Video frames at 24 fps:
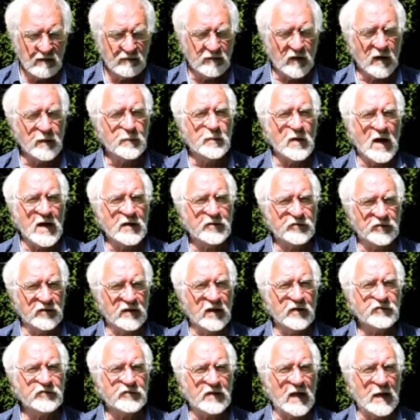vibration
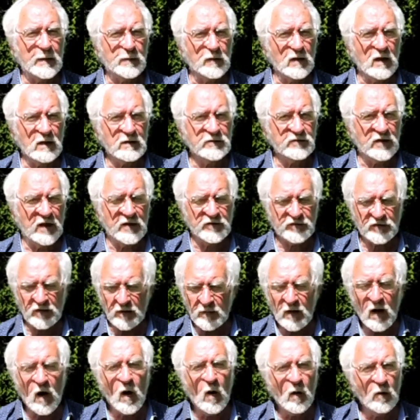in stabilisation
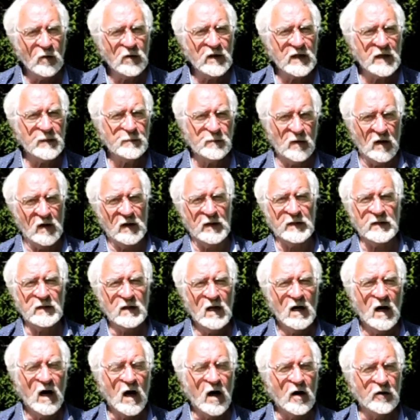only by
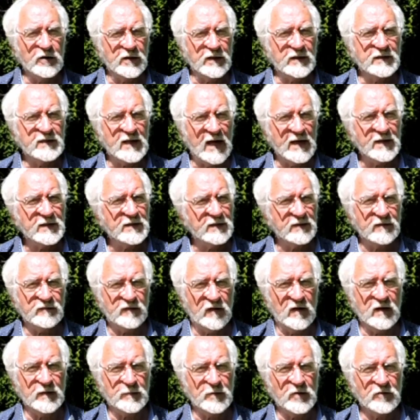orientating the
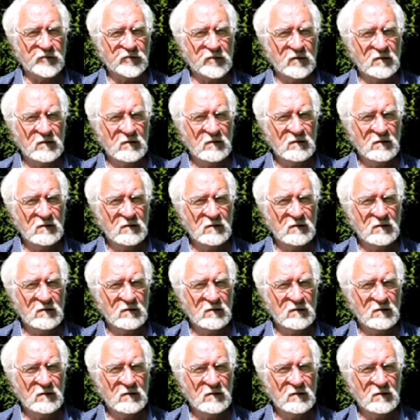fibres.